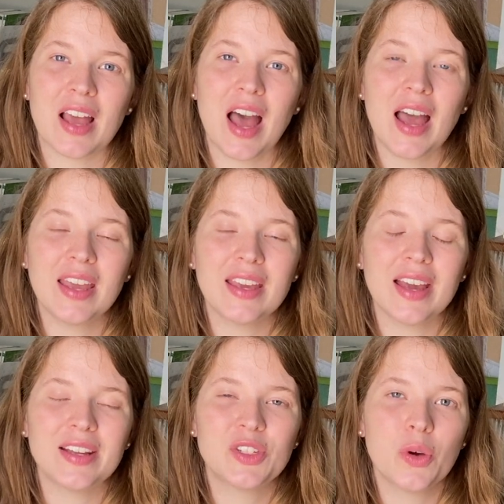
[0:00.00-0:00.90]

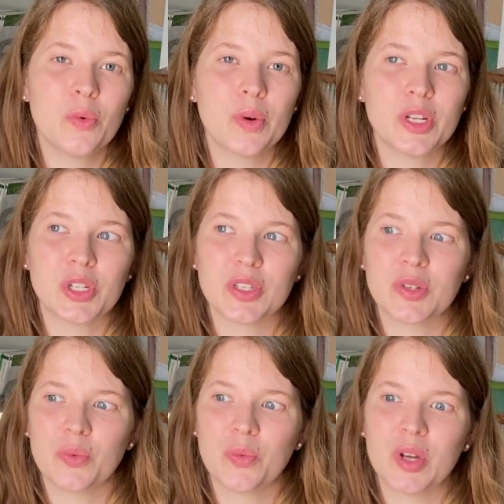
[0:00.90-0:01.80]
I don't want to just
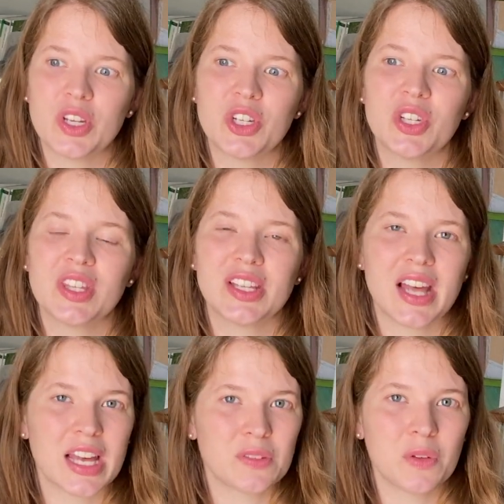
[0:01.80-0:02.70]
wish the
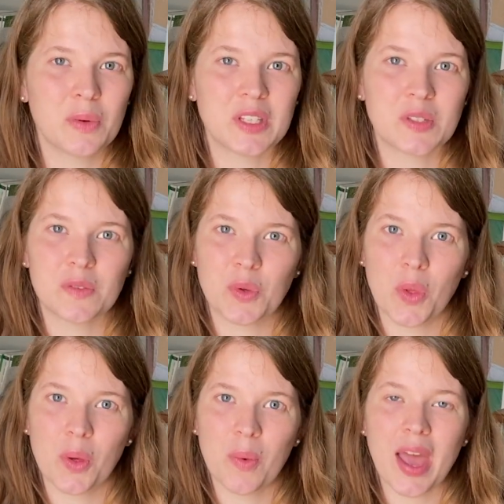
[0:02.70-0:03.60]
last few weeks of
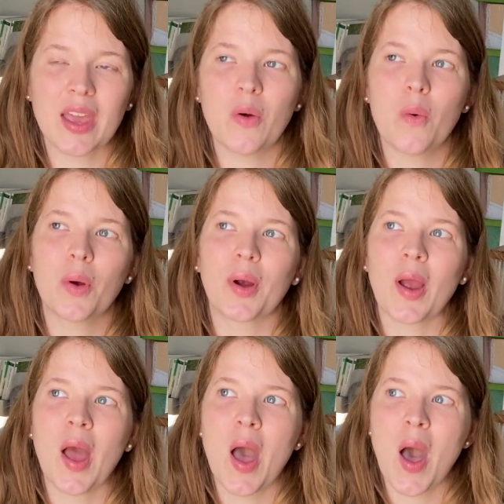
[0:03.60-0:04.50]
school away, or,
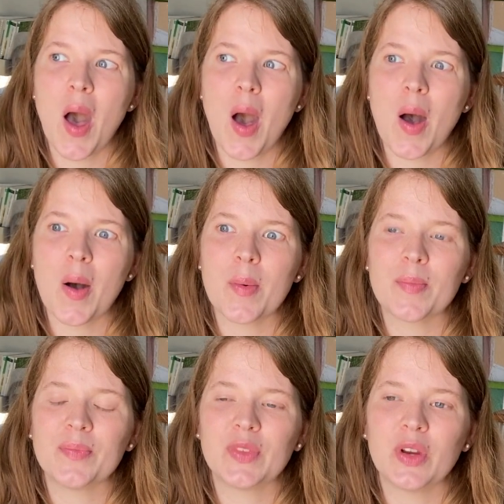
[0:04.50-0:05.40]

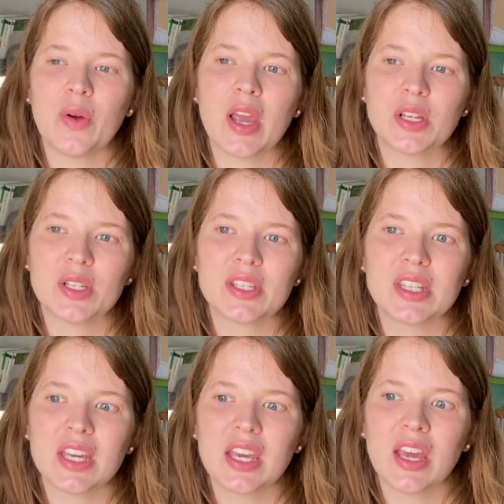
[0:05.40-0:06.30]

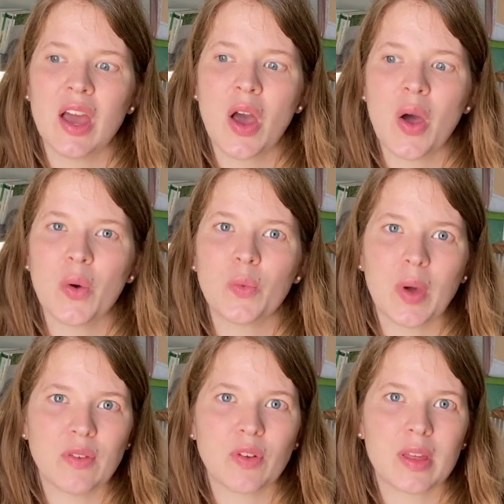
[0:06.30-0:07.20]
anxiously
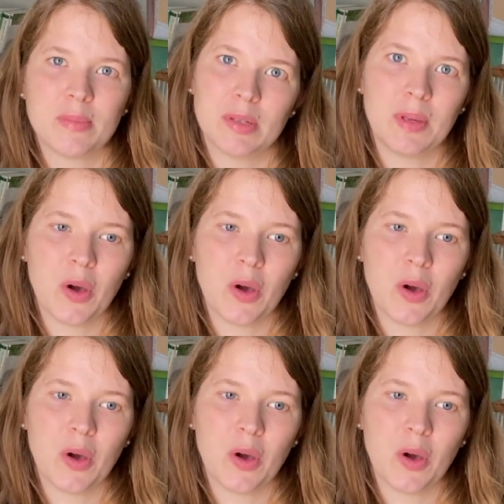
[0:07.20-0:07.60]
wait for them to be